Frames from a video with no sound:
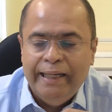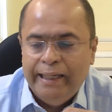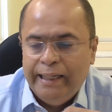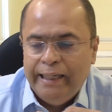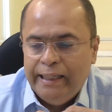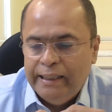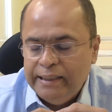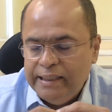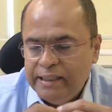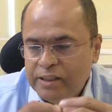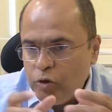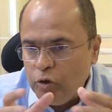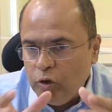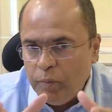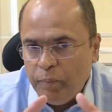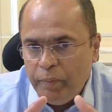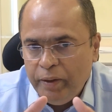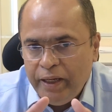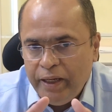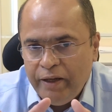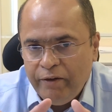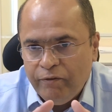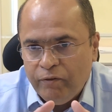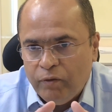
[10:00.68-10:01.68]
This could
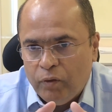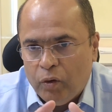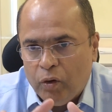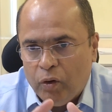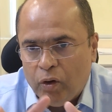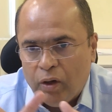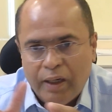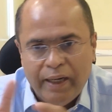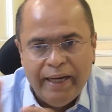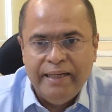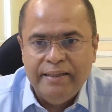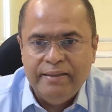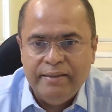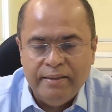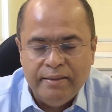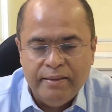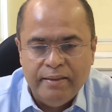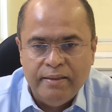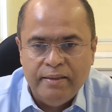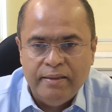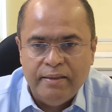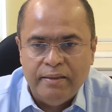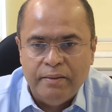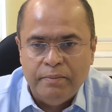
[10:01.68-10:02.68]
be for legacy
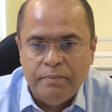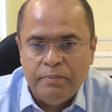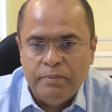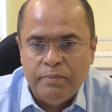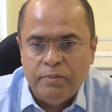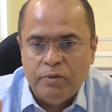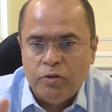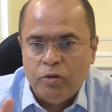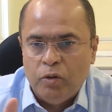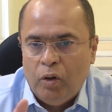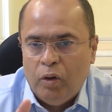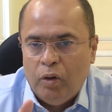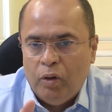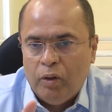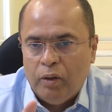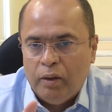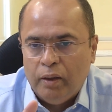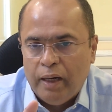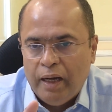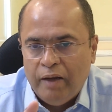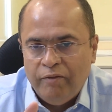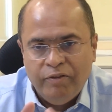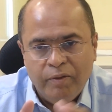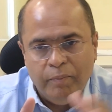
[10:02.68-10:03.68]
systems or
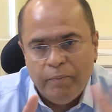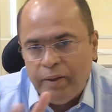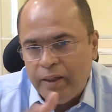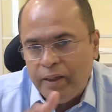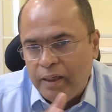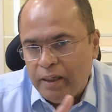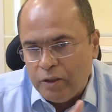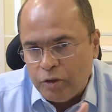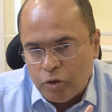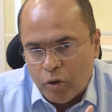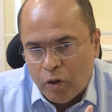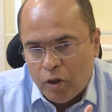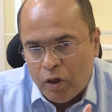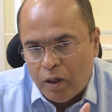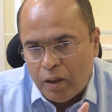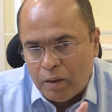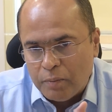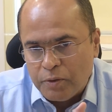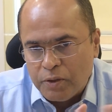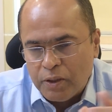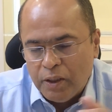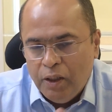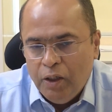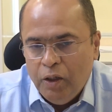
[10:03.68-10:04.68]
ephemeral
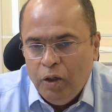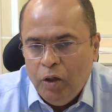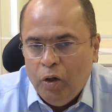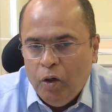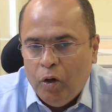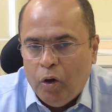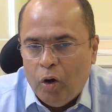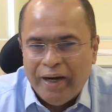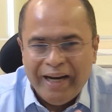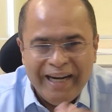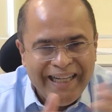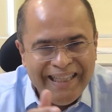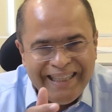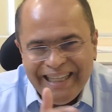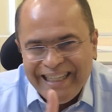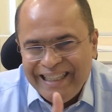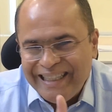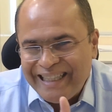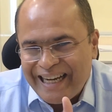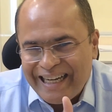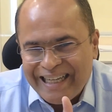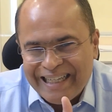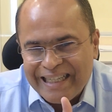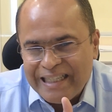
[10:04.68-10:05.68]
jobs or anything
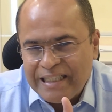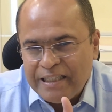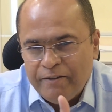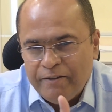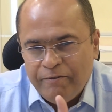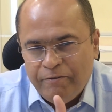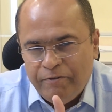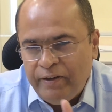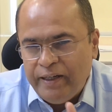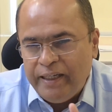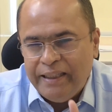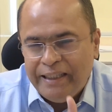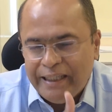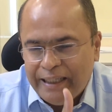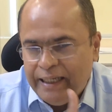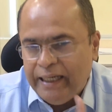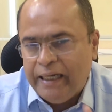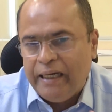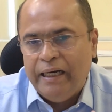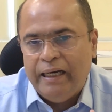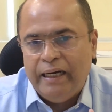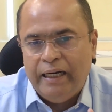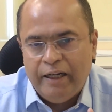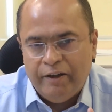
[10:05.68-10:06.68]
that doesn't fit the
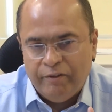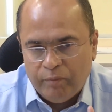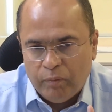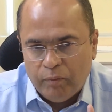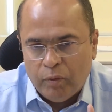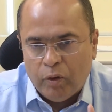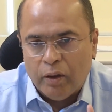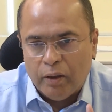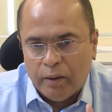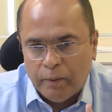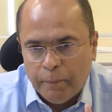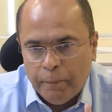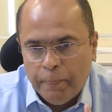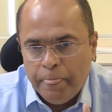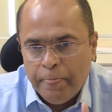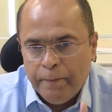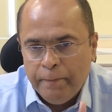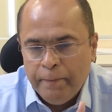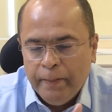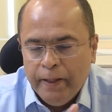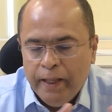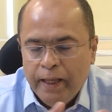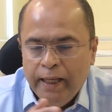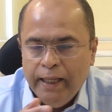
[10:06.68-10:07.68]
declarative model.
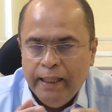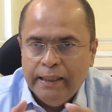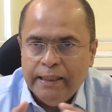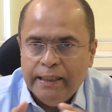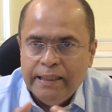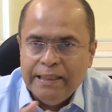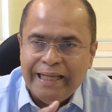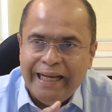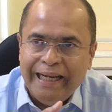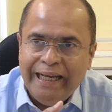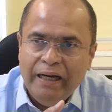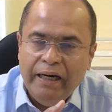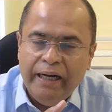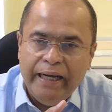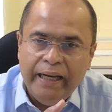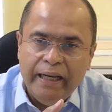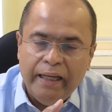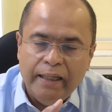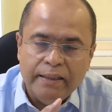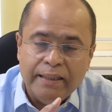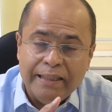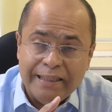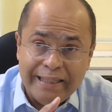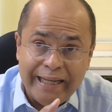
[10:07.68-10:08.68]
The
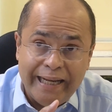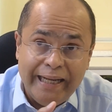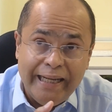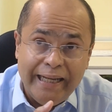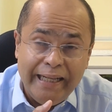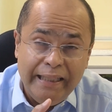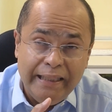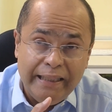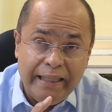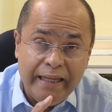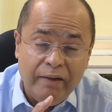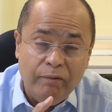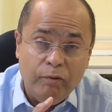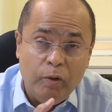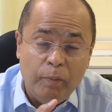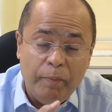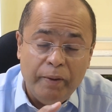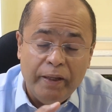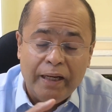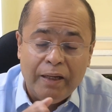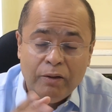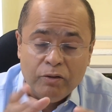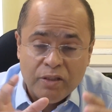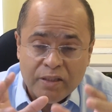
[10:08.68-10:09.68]
second thing would be
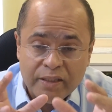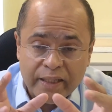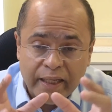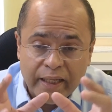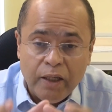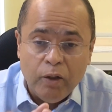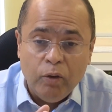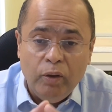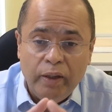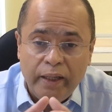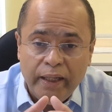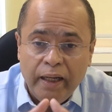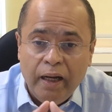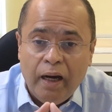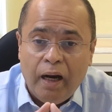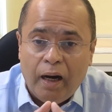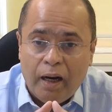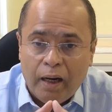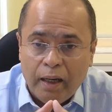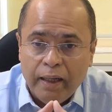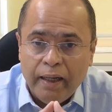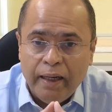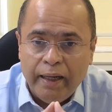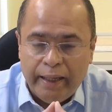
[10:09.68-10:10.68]
around security
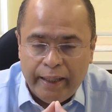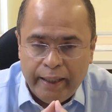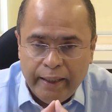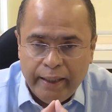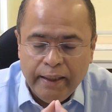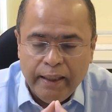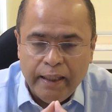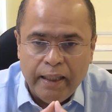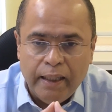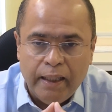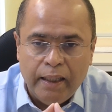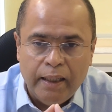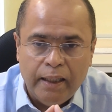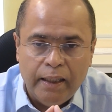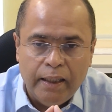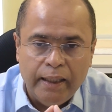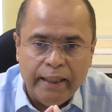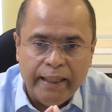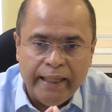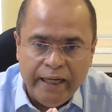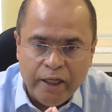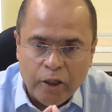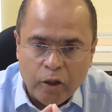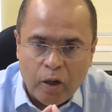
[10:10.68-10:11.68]
hardening.
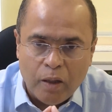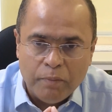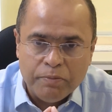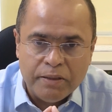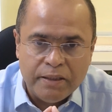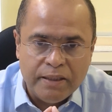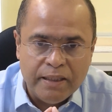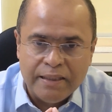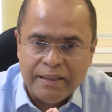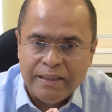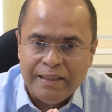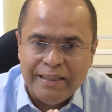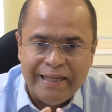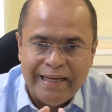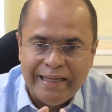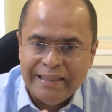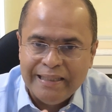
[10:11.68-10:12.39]
GitOps doesn't